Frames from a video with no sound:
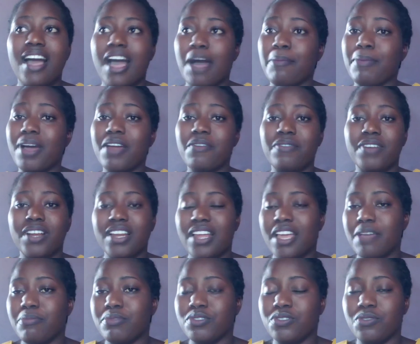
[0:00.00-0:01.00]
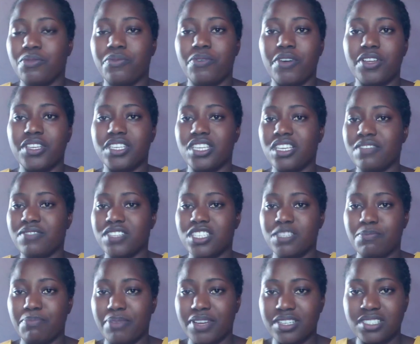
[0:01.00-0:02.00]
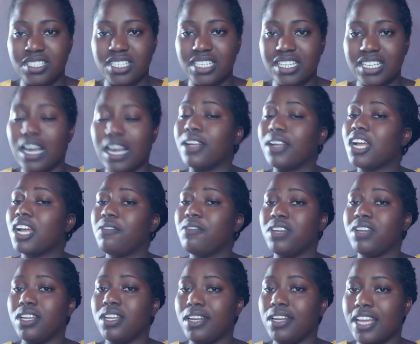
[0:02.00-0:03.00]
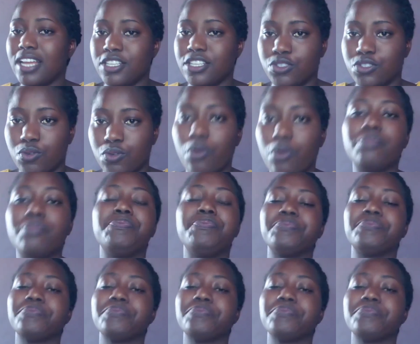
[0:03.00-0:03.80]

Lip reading: am I really able to forgive this person? Can I really let go?